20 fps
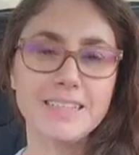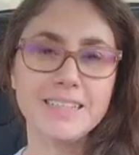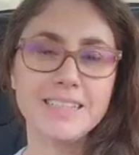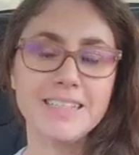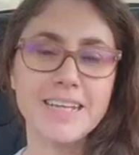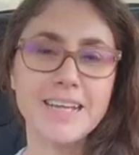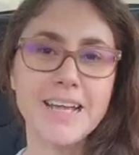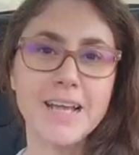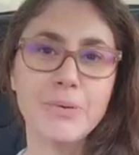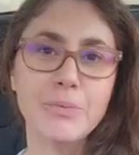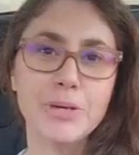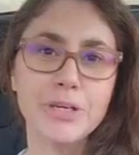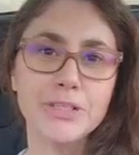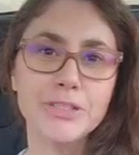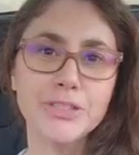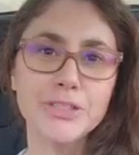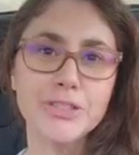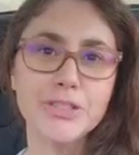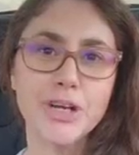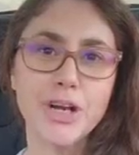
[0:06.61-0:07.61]
Today I
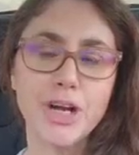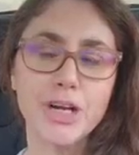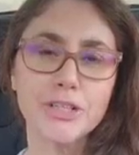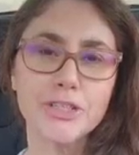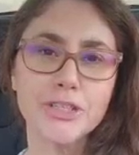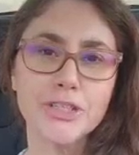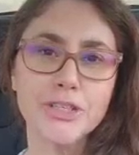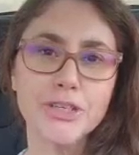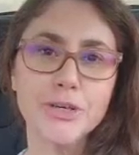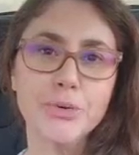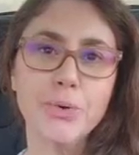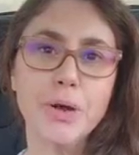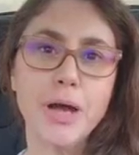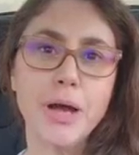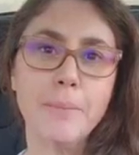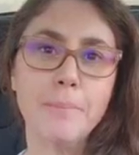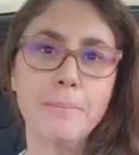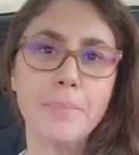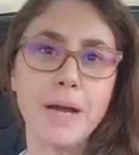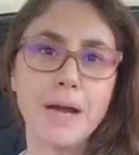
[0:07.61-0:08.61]
wanted to talk to you
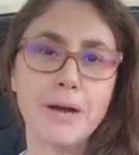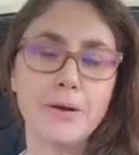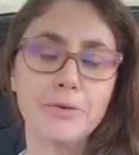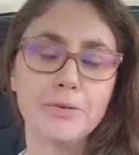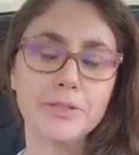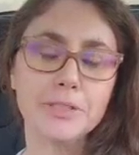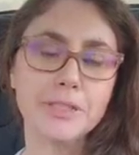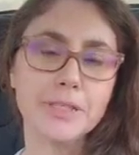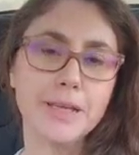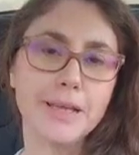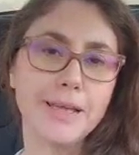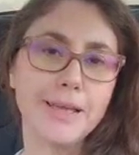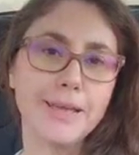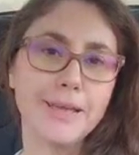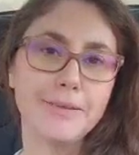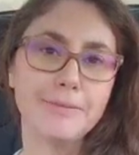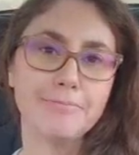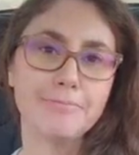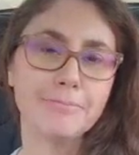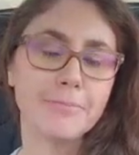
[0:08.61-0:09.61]
about
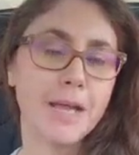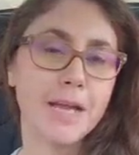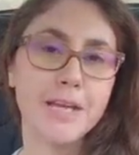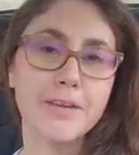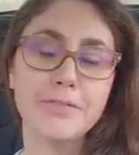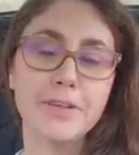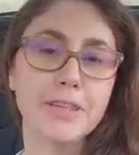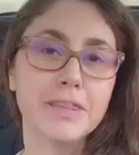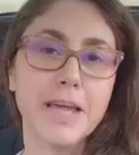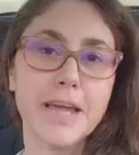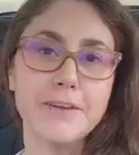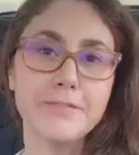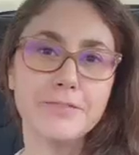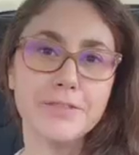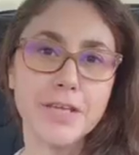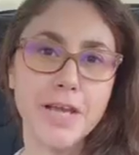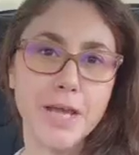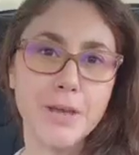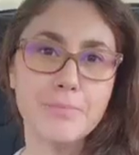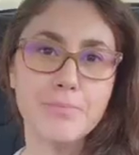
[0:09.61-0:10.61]
a kind of a
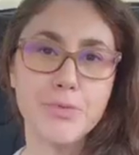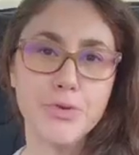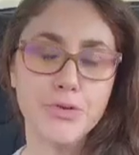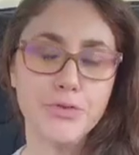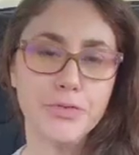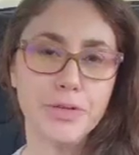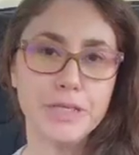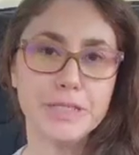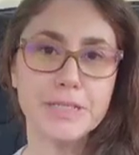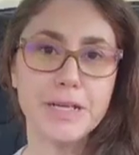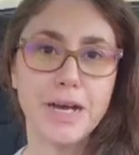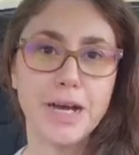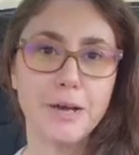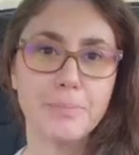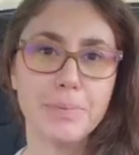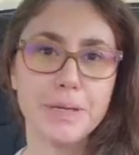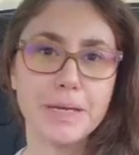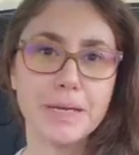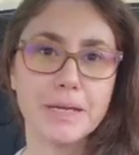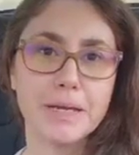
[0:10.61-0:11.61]
lifetime movie
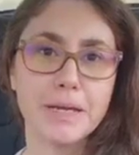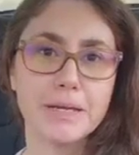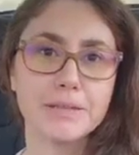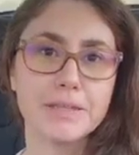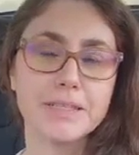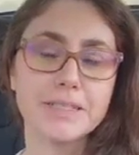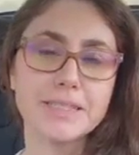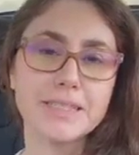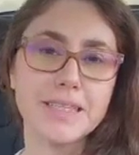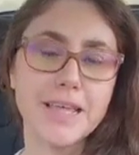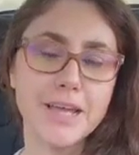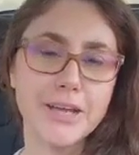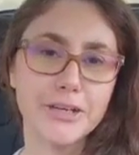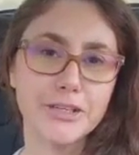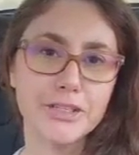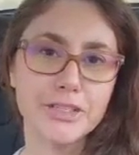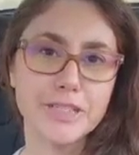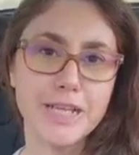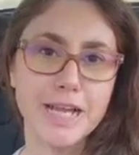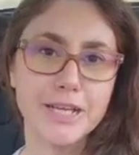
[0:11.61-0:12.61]
topic, the
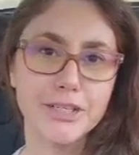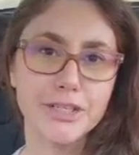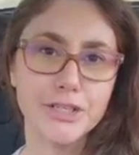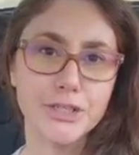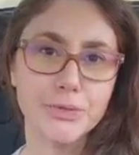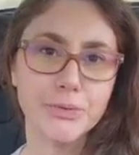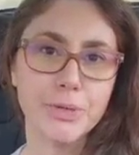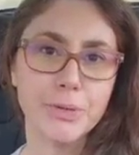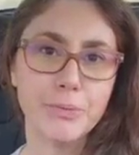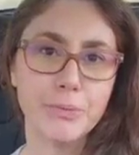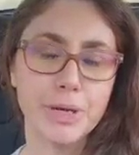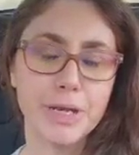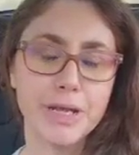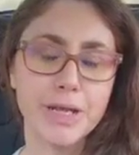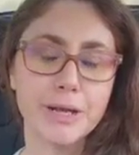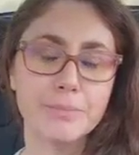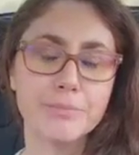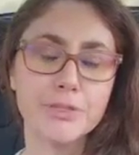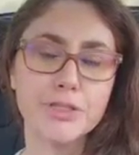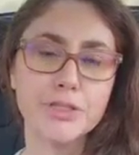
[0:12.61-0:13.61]
Slayer Statute, when
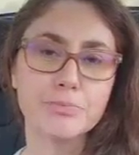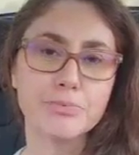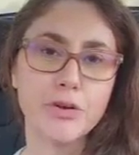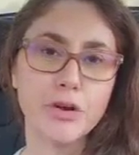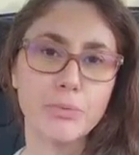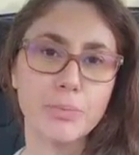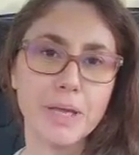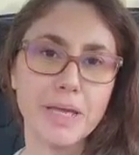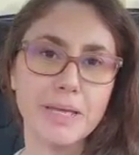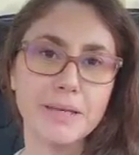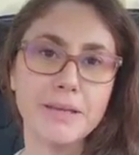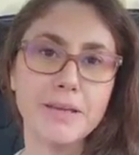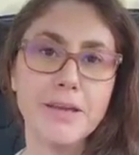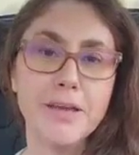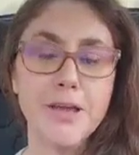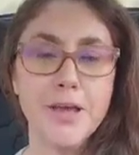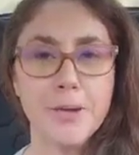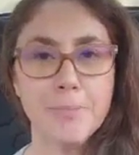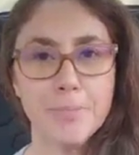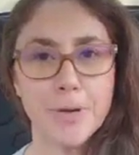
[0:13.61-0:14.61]
it comes to probate.
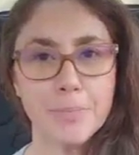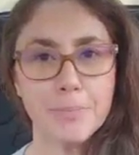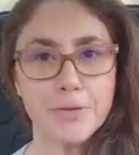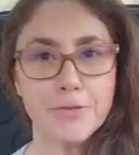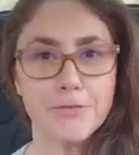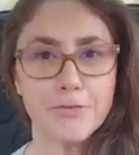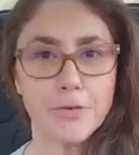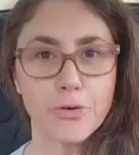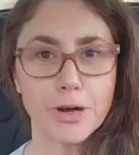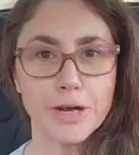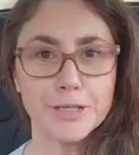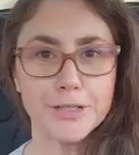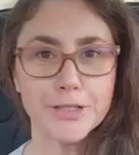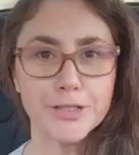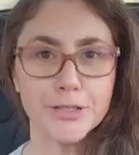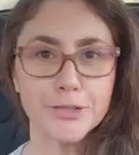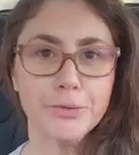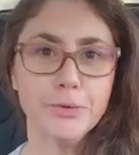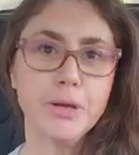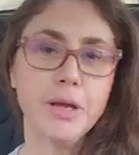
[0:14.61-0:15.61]
But before I
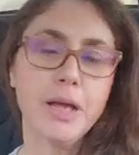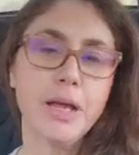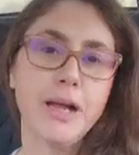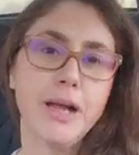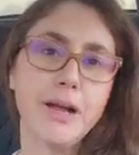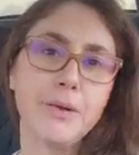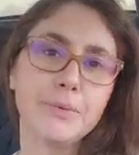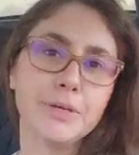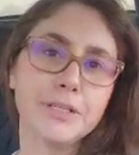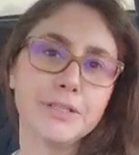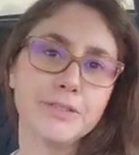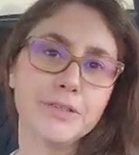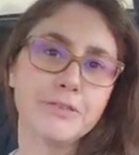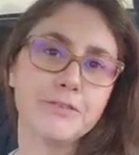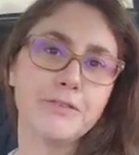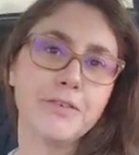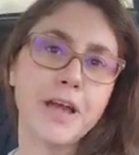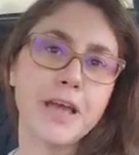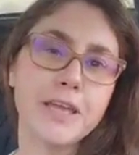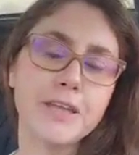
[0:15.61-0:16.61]
do, I wanted to
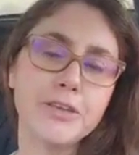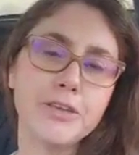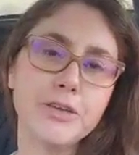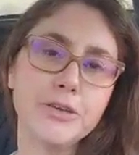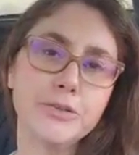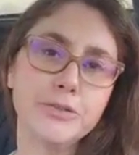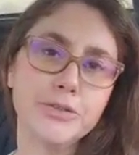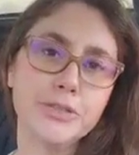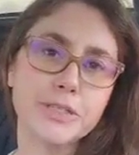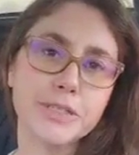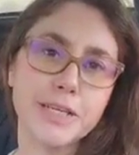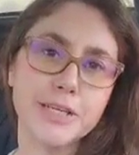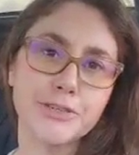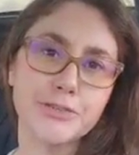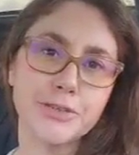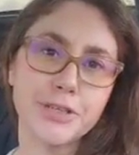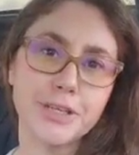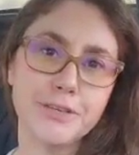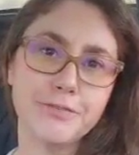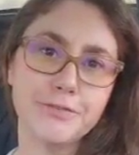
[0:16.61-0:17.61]
invite you to
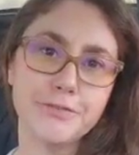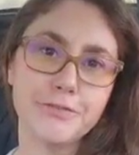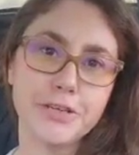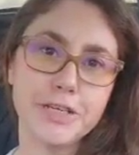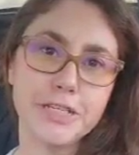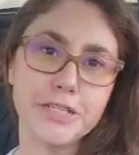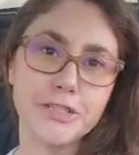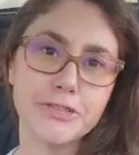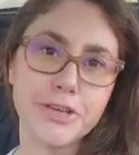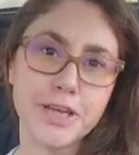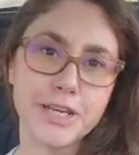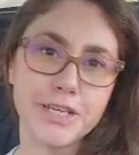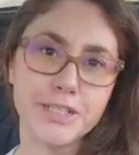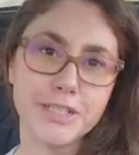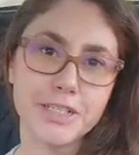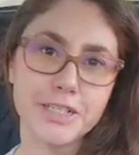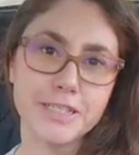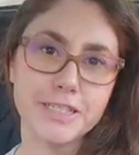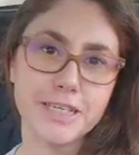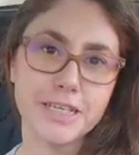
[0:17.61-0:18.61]
schedule a free
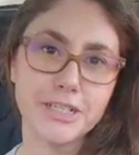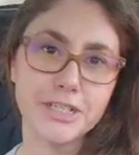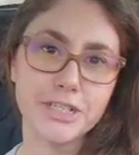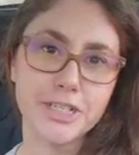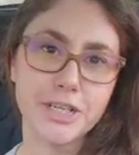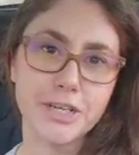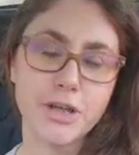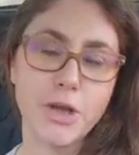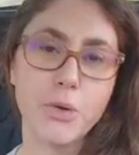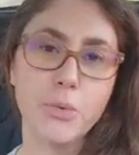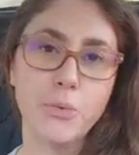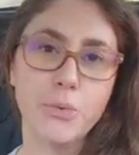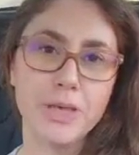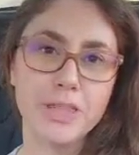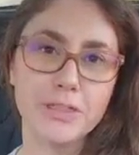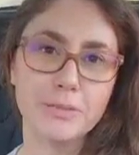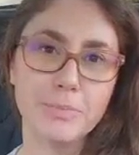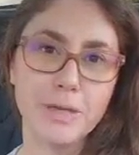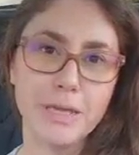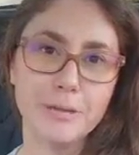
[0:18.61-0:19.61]
strategy session
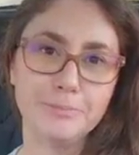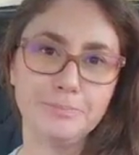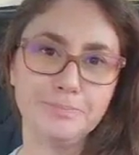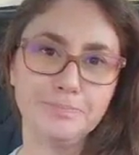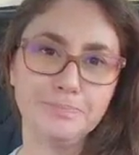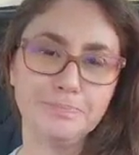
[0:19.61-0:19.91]
with me.